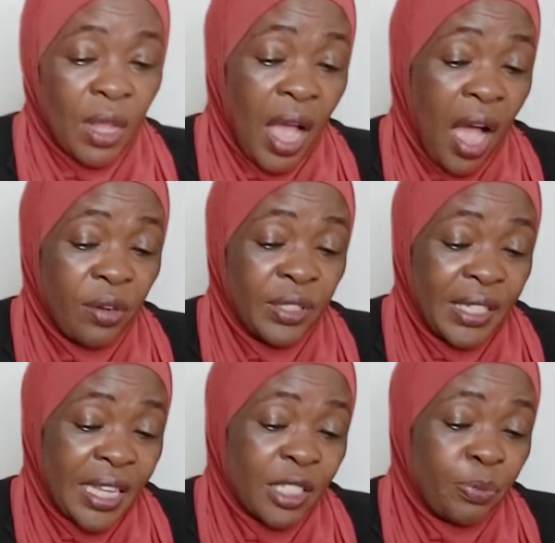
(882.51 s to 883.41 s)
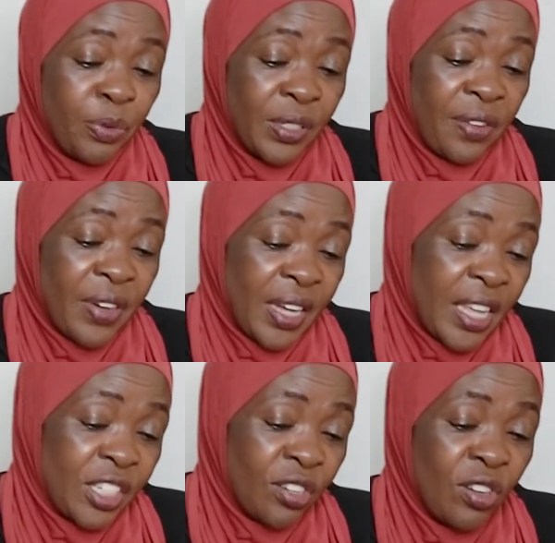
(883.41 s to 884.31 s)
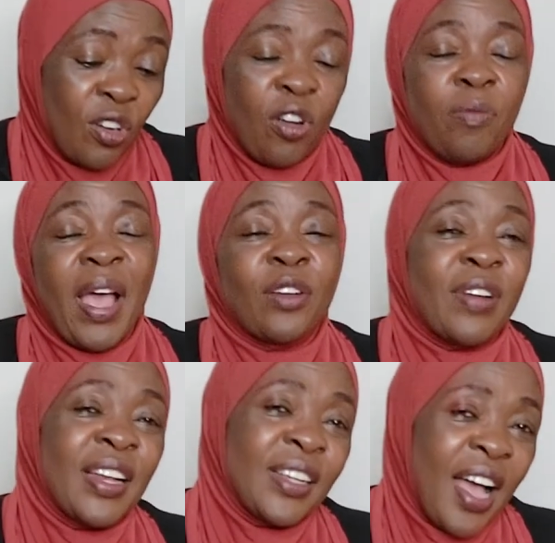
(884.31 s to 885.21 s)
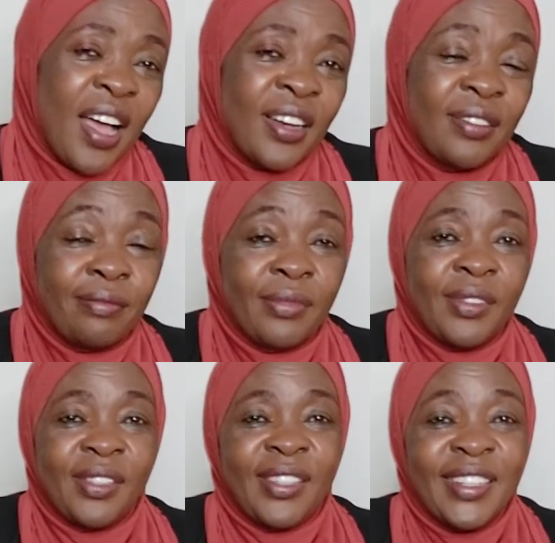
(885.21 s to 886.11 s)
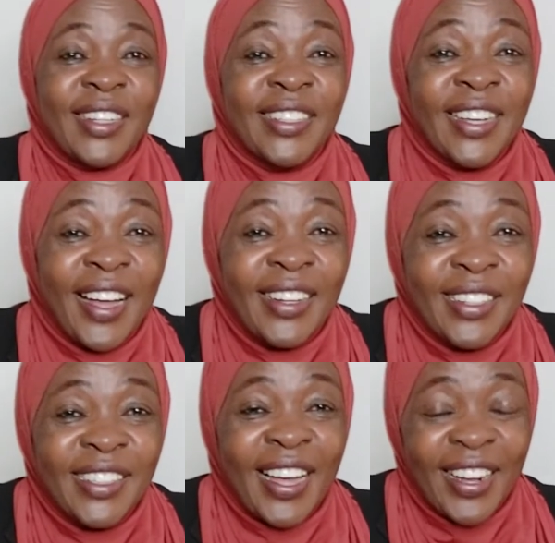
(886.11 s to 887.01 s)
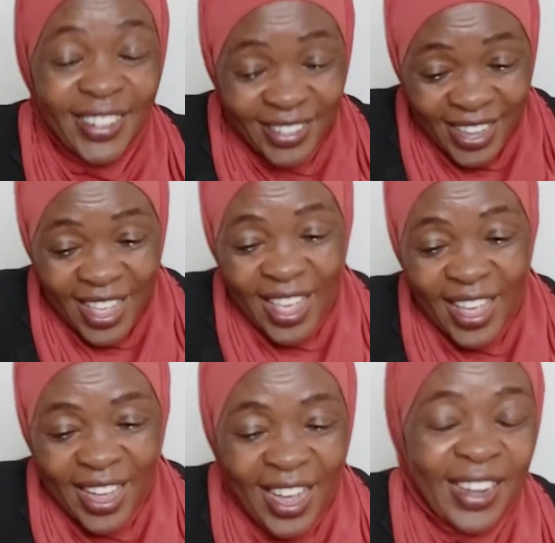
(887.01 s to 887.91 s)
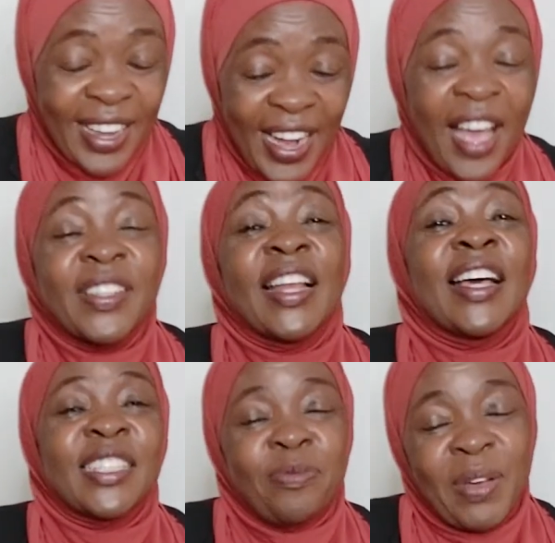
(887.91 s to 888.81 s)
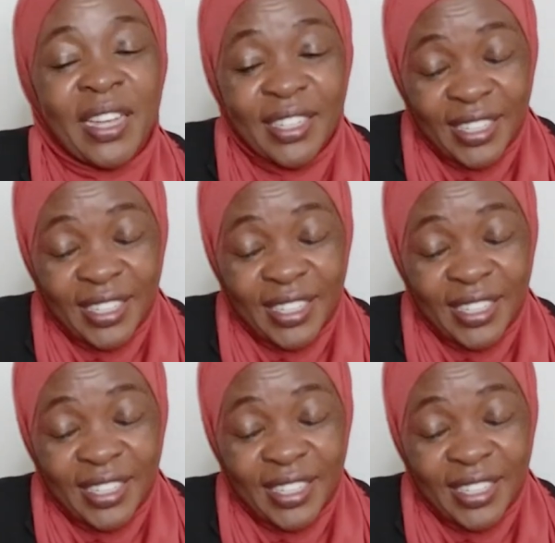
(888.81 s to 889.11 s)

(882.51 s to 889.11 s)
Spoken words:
I'll just put the vacation on my credit card. That's the child. Okay, now the last part.